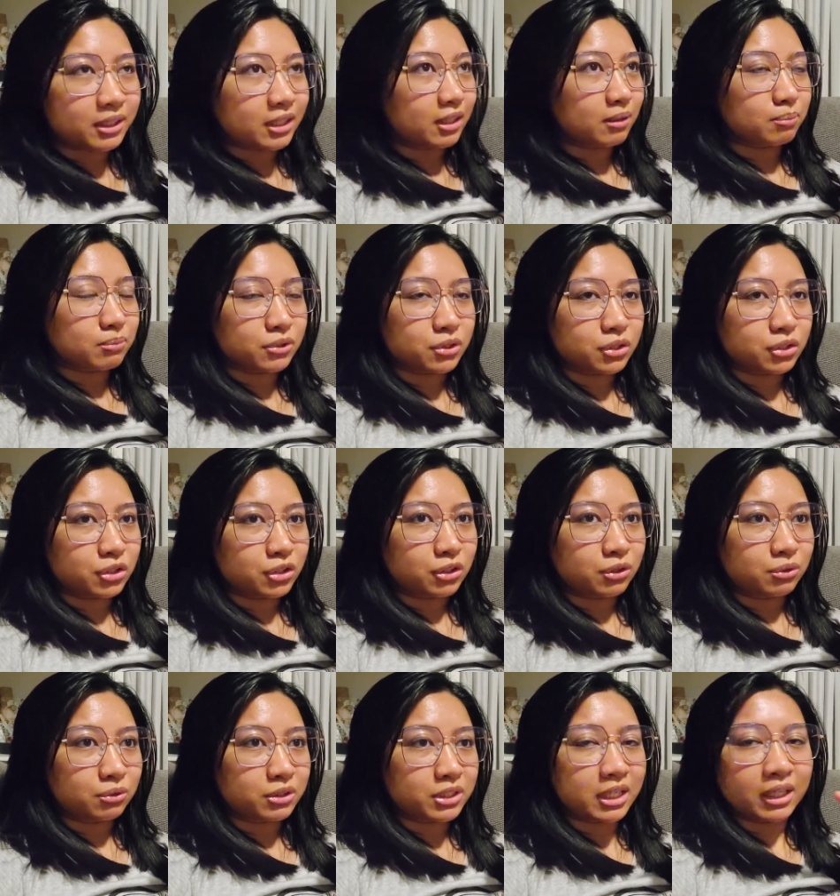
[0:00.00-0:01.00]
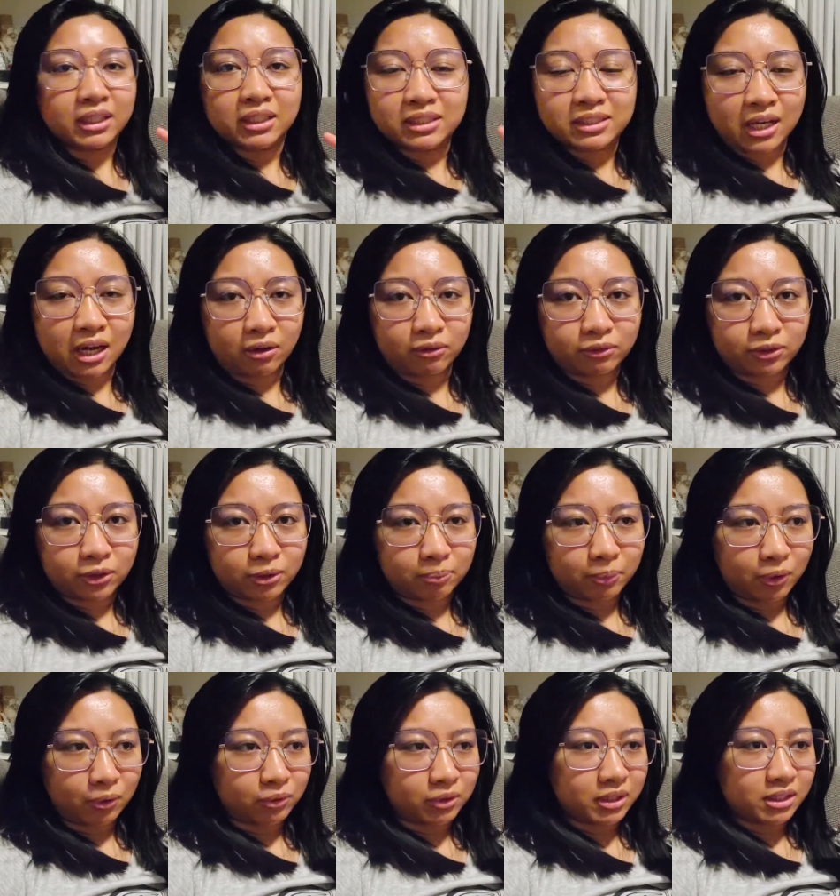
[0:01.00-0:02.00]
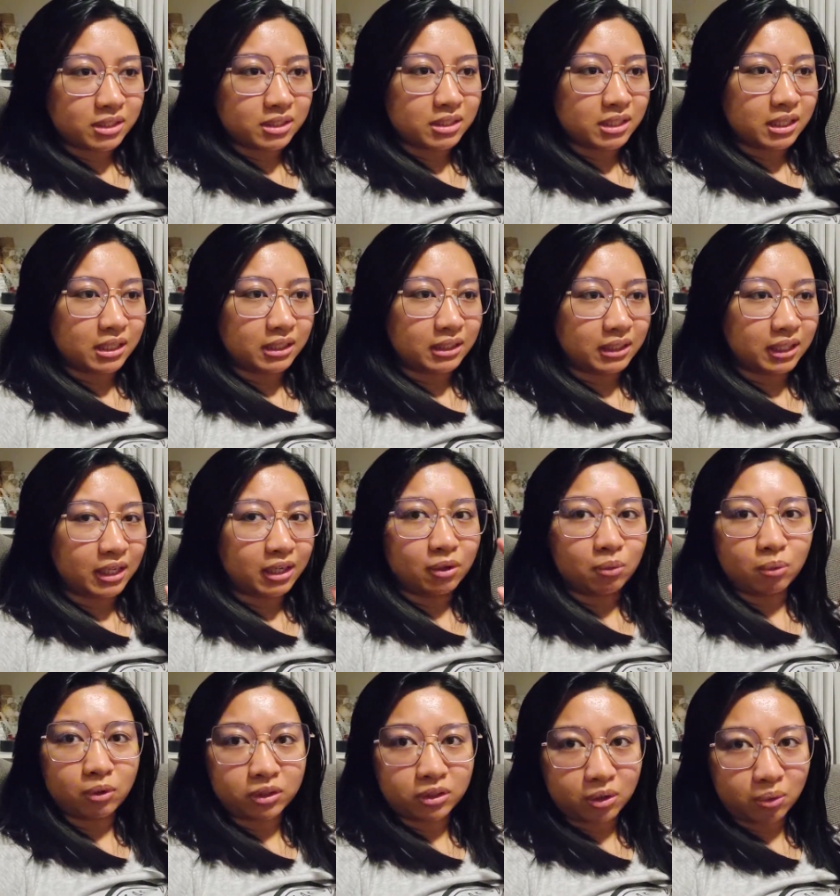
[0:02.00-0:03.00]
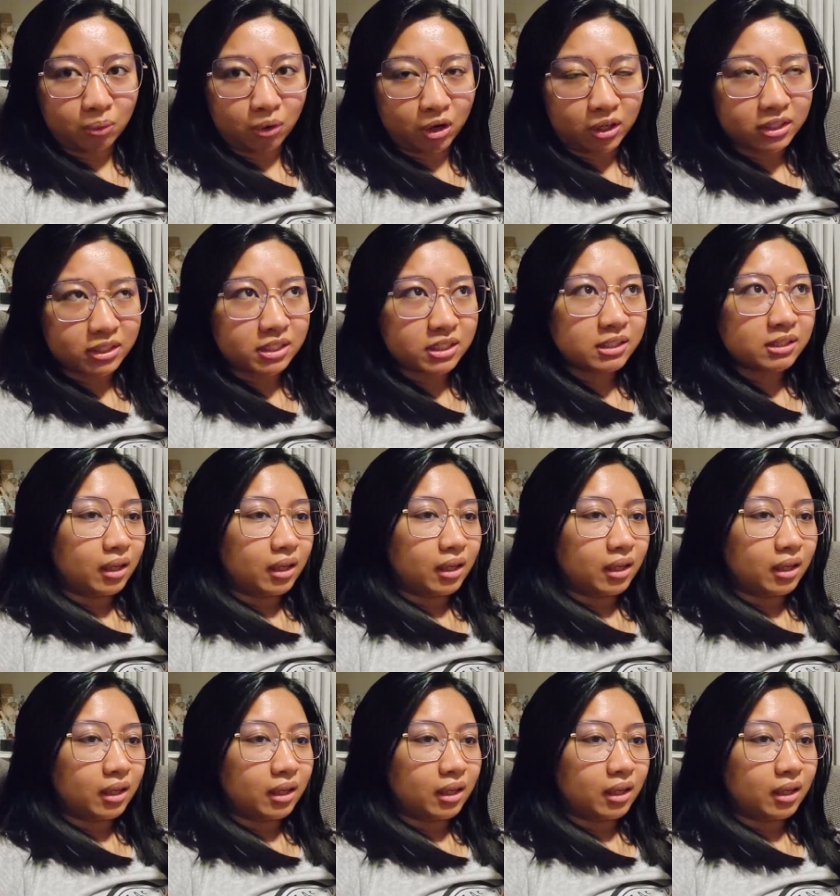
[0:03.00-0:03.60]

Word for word: it comes to taking down their opponents and getting what they want.